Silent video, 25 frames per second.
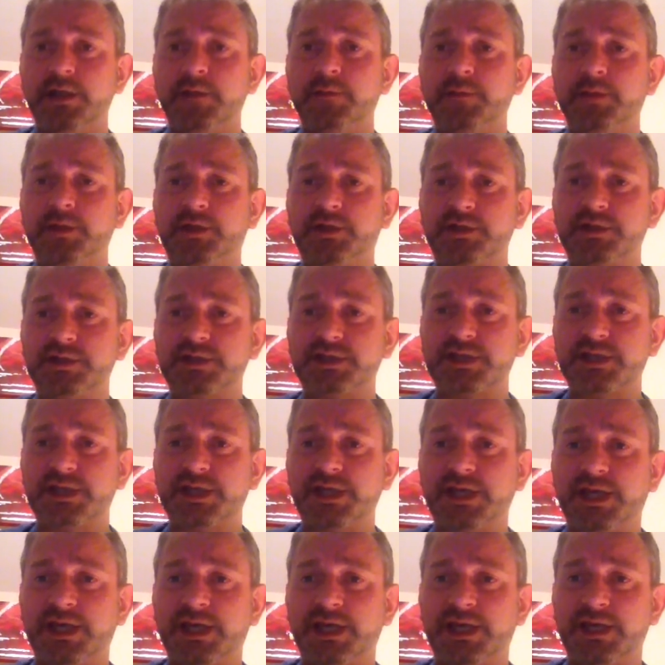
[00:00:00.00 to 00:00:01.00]
because
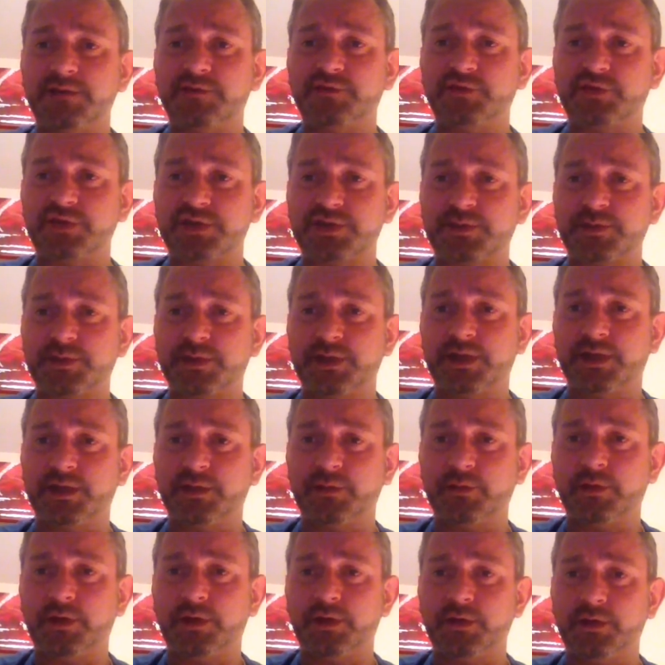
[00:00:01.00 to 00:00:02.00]
trust me,
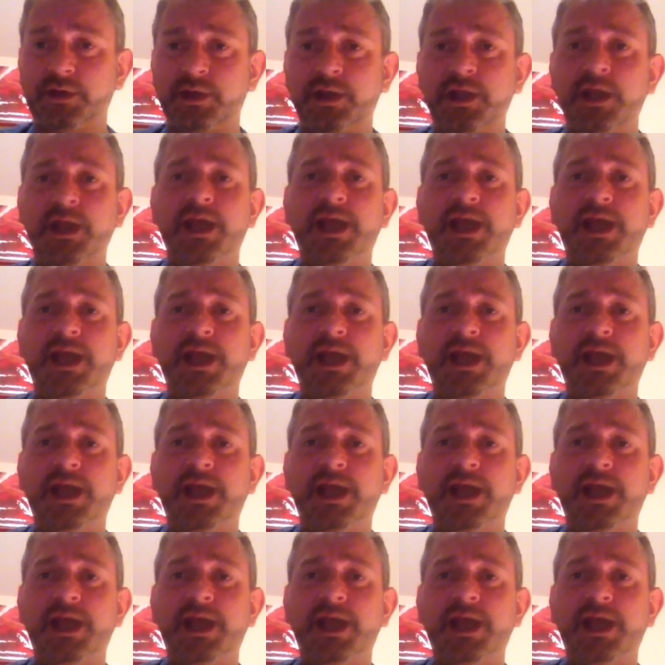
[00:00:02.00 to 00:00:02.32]
it won't.